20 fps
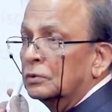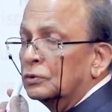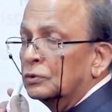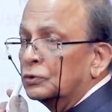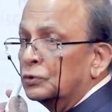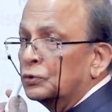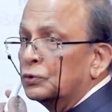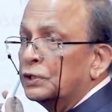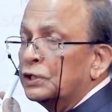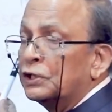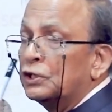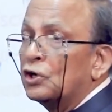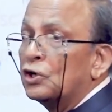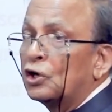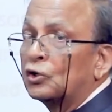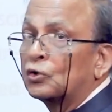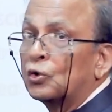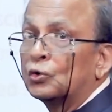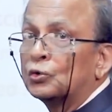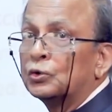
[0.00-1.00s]
So you need
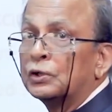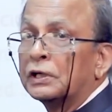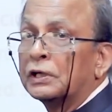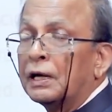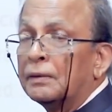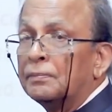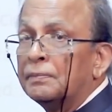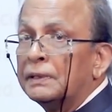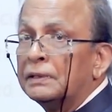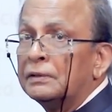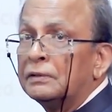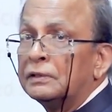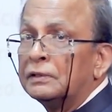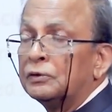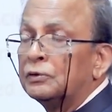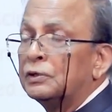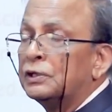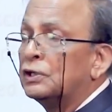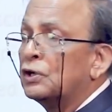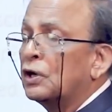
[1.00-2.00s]
not go to the government,
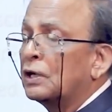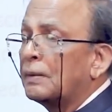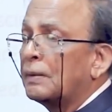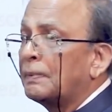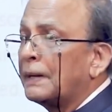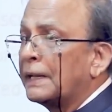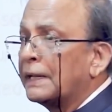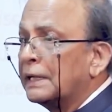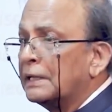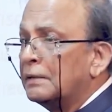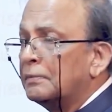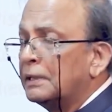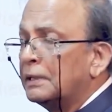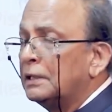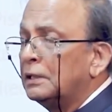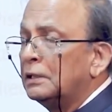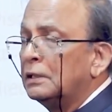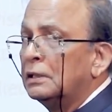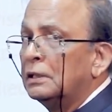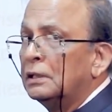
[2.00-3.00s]
you need not apply
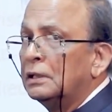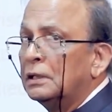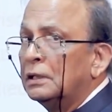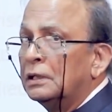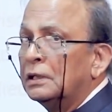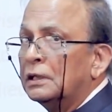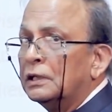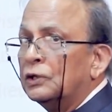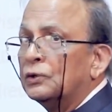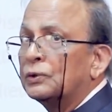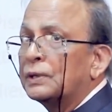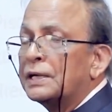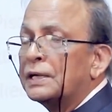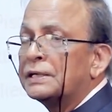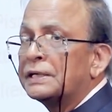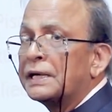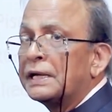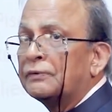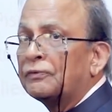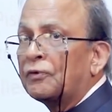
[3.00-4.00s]
anybody, you can
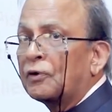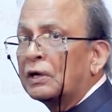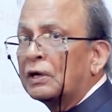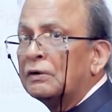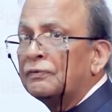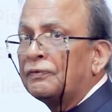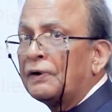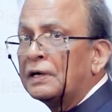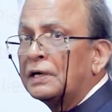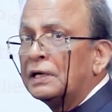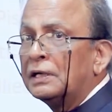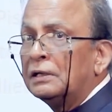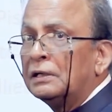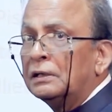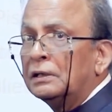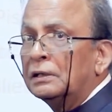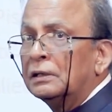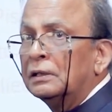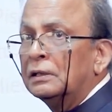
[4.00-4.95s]
take foreign funding